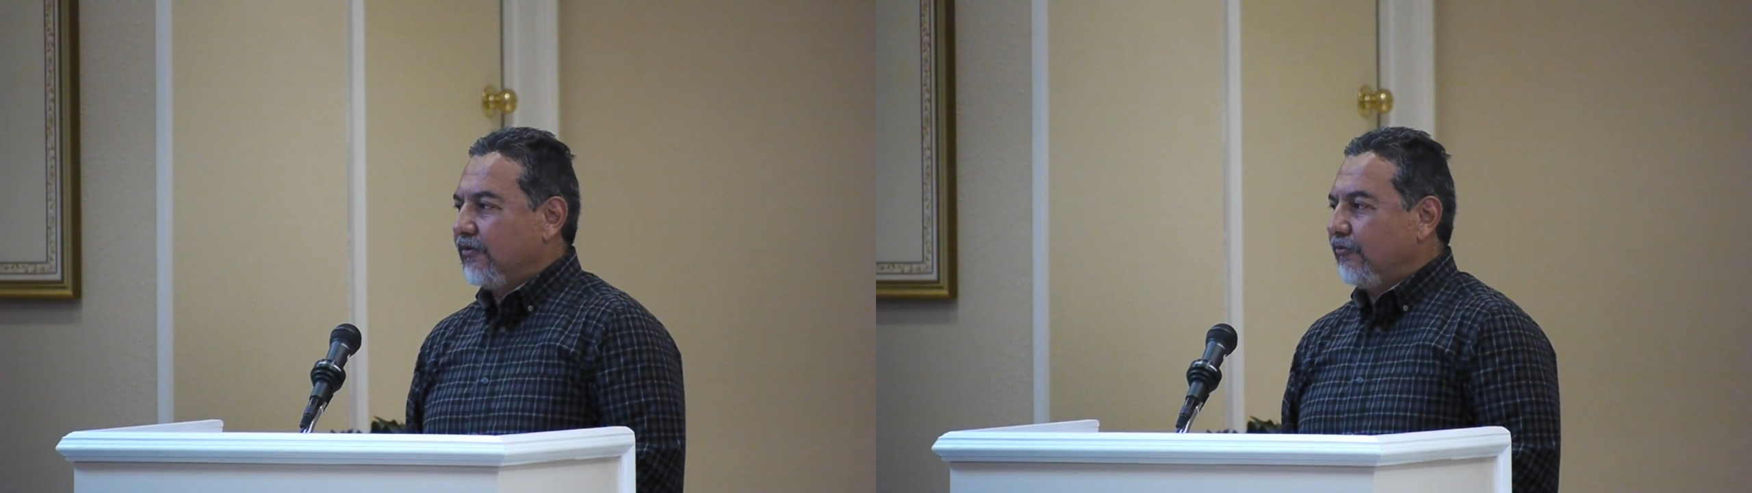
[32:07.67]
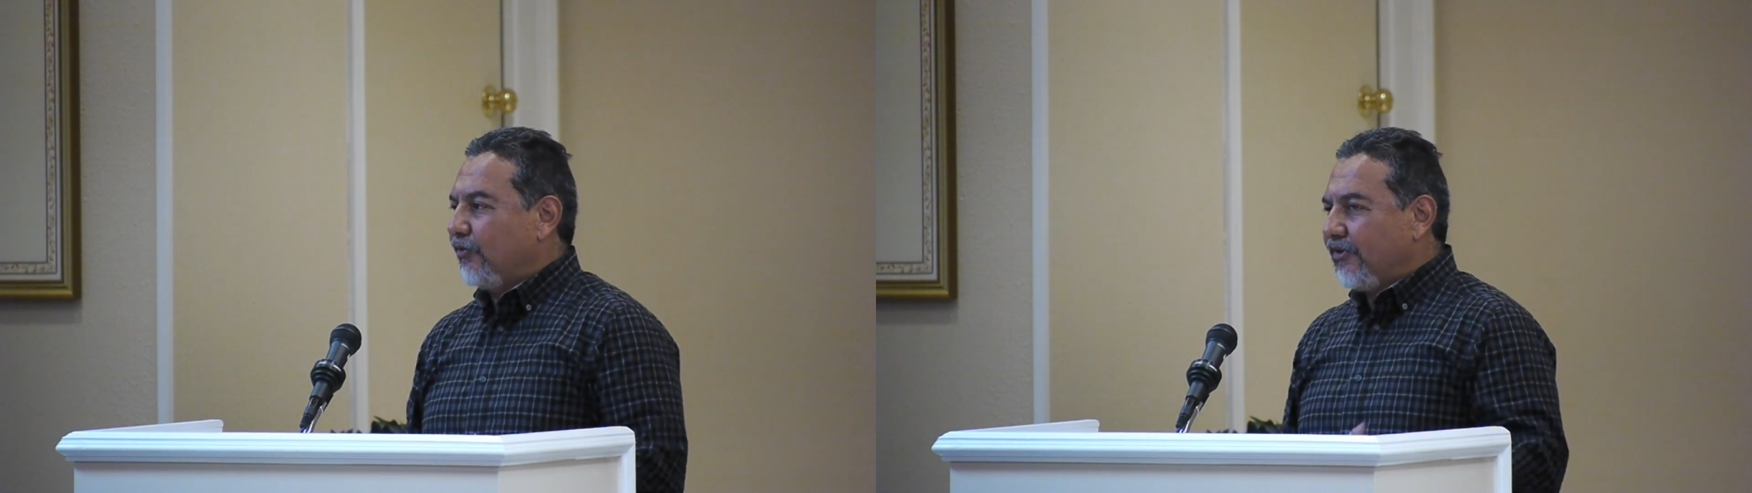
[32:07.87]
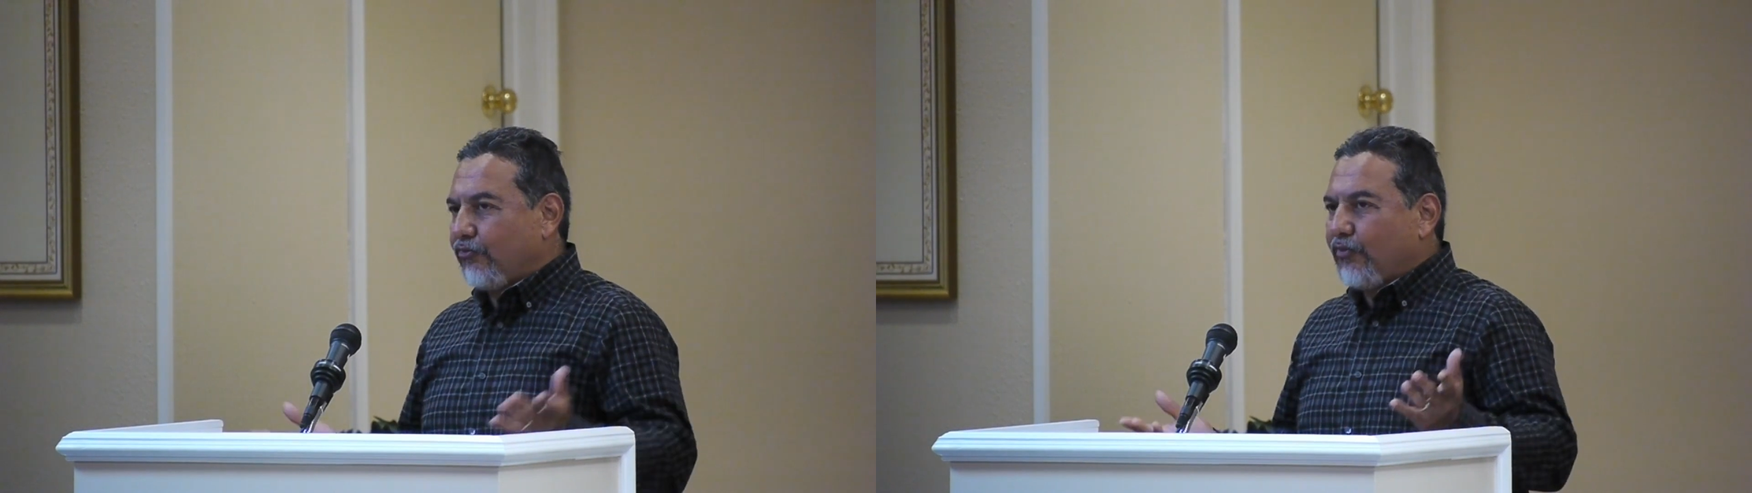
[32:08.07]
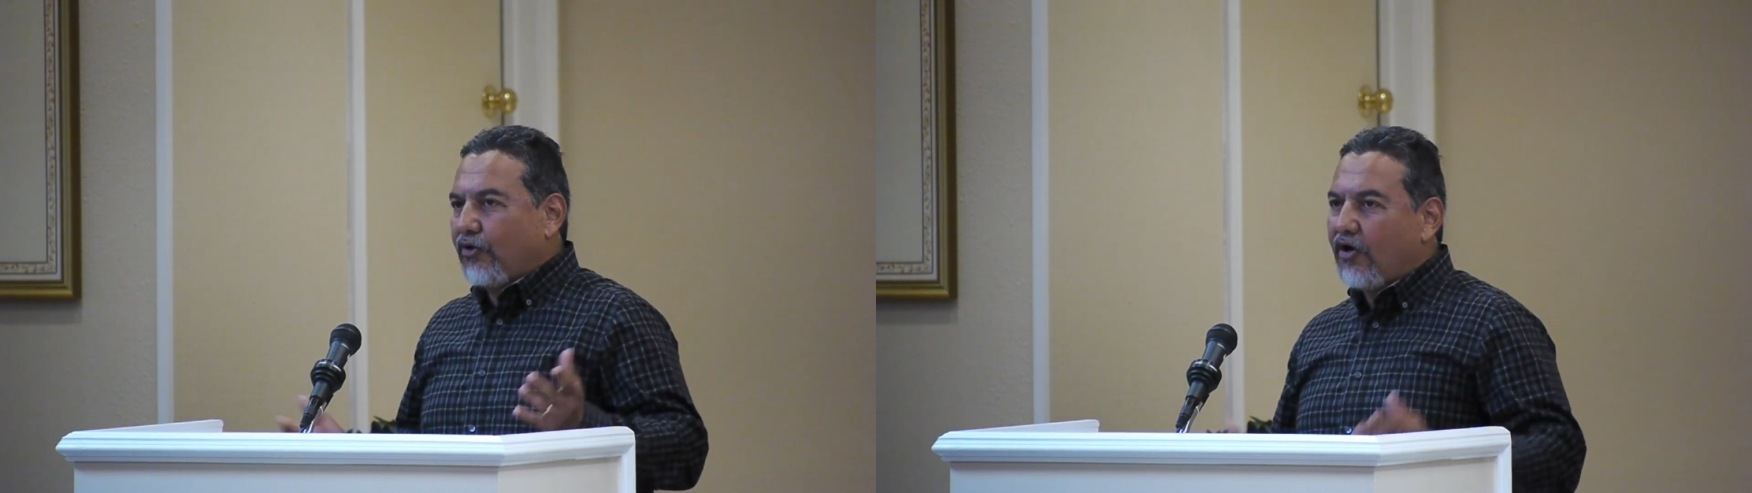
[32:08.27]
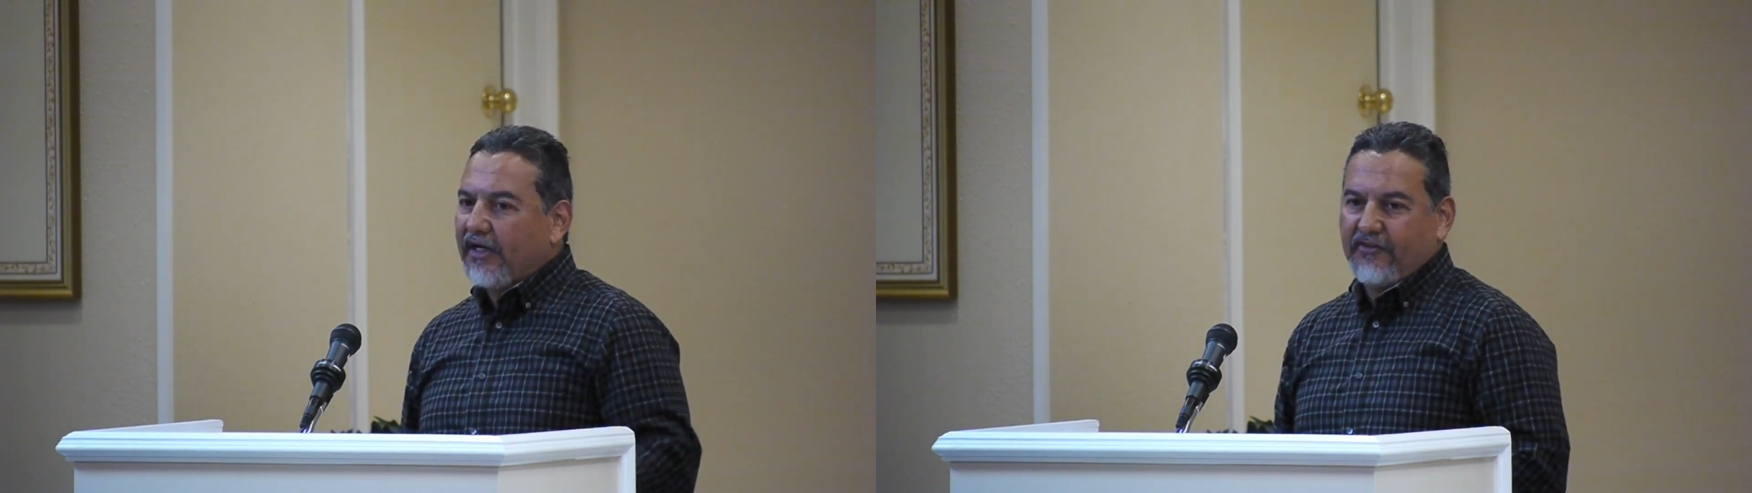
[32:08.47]
Well, this is what
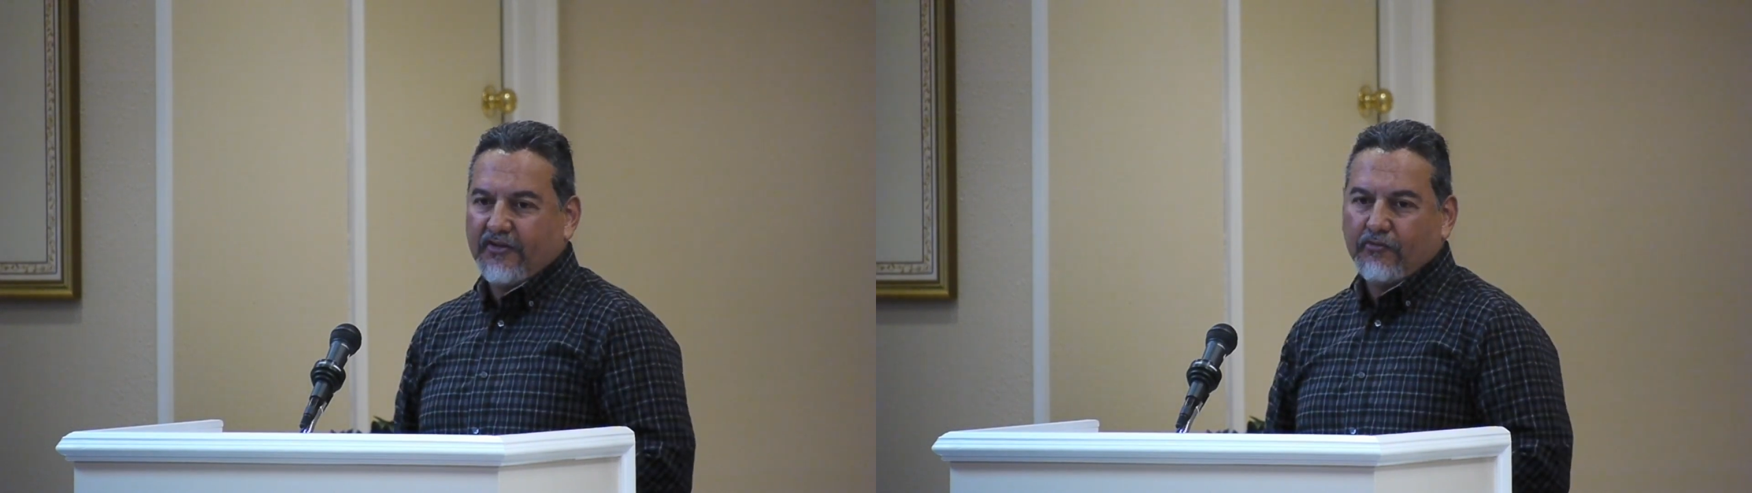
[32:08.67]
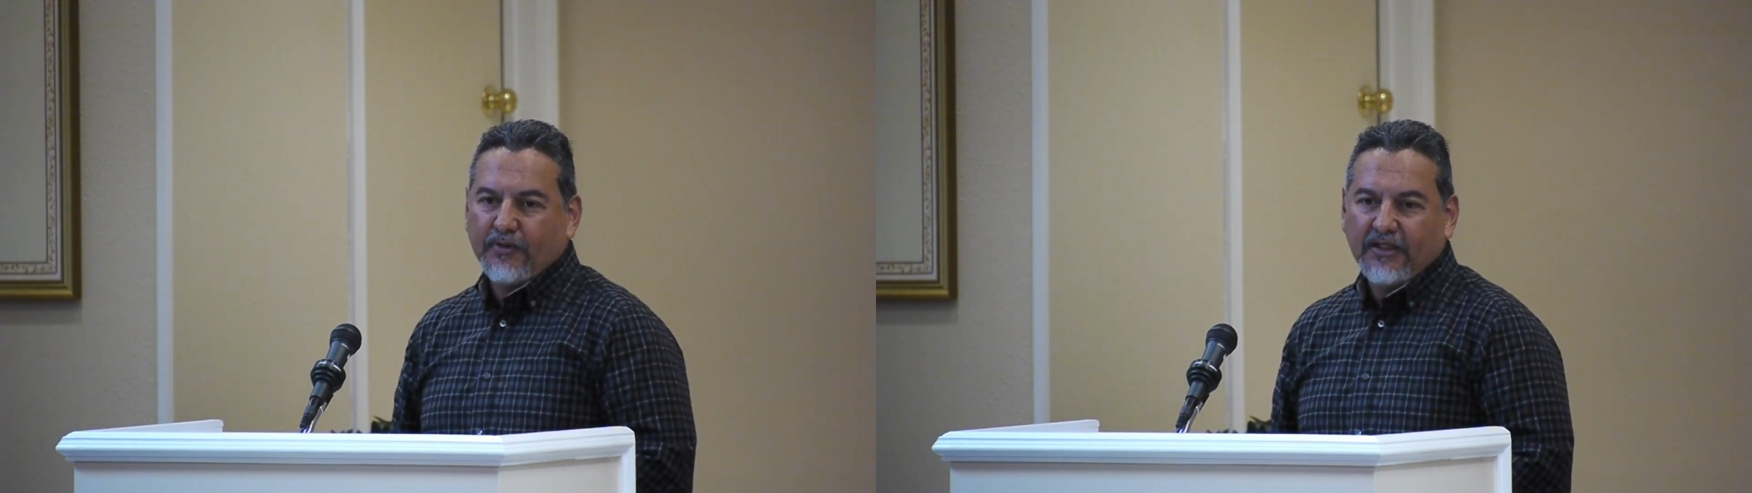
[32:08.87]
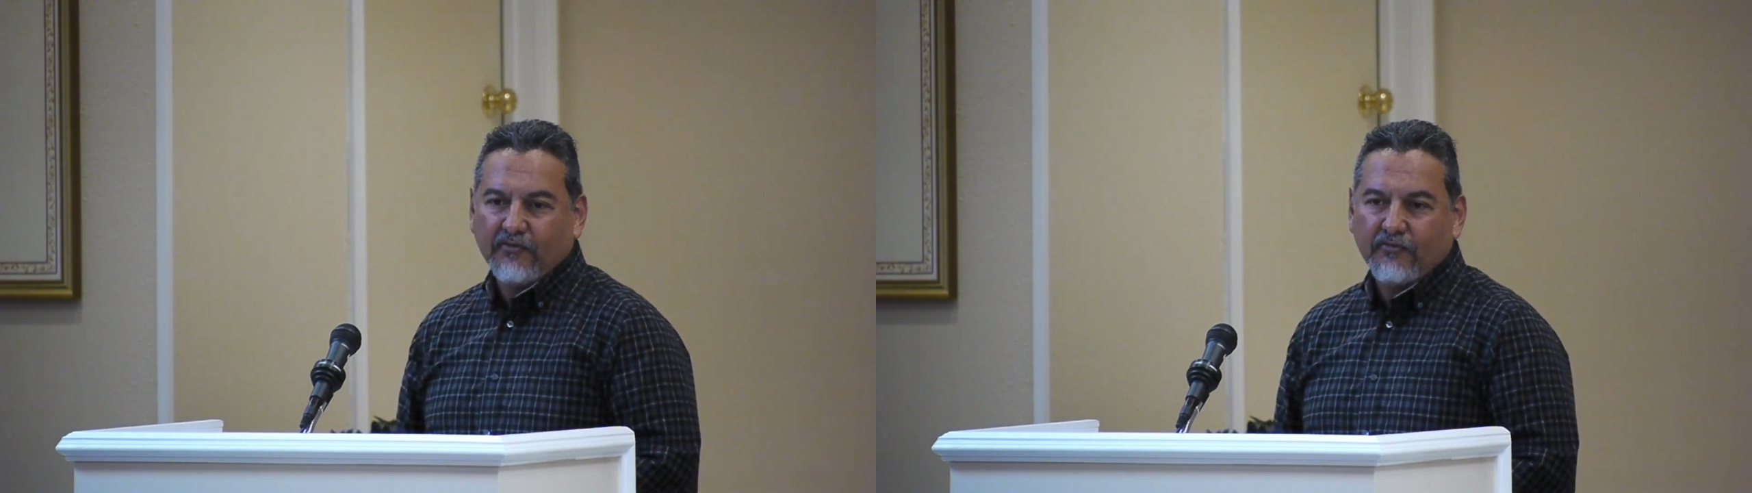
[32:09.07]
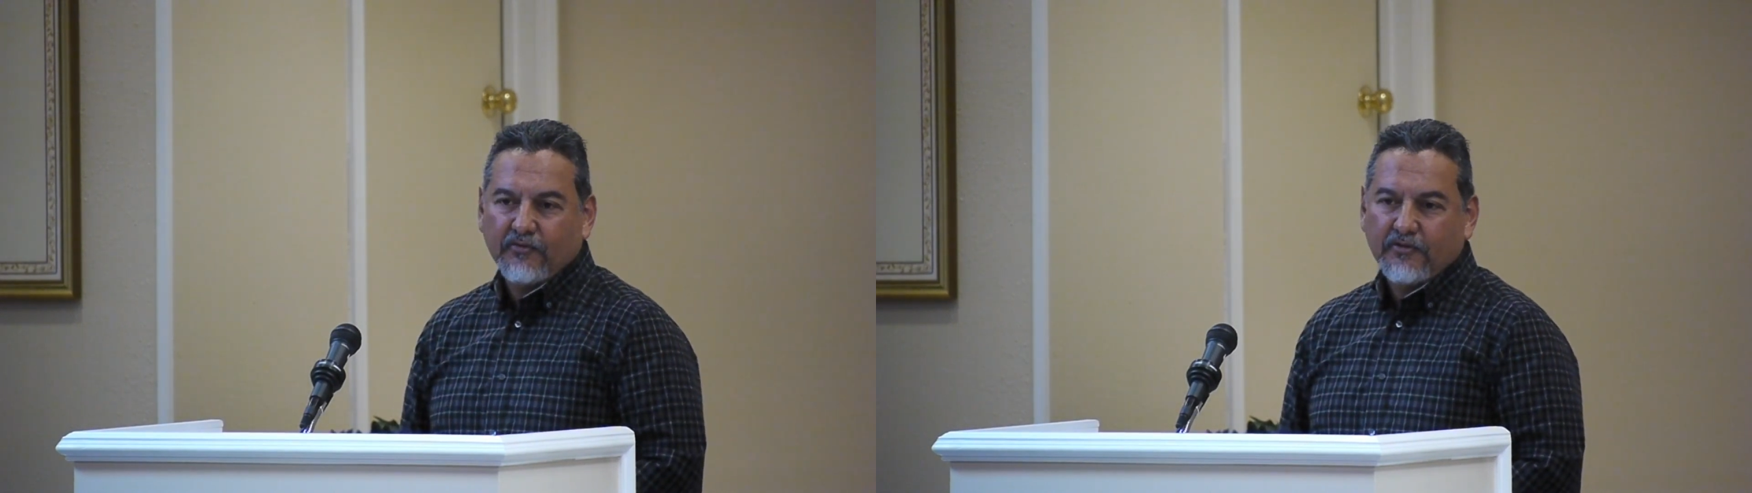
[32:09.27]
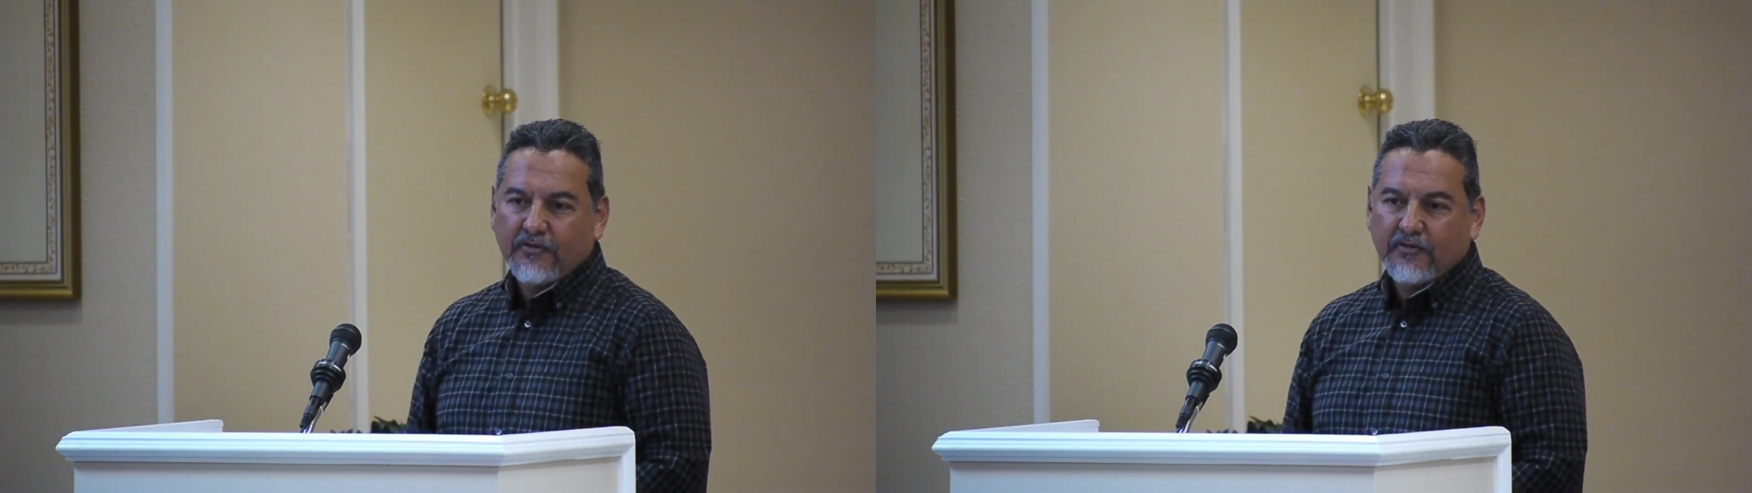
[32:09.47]
all atheists believe.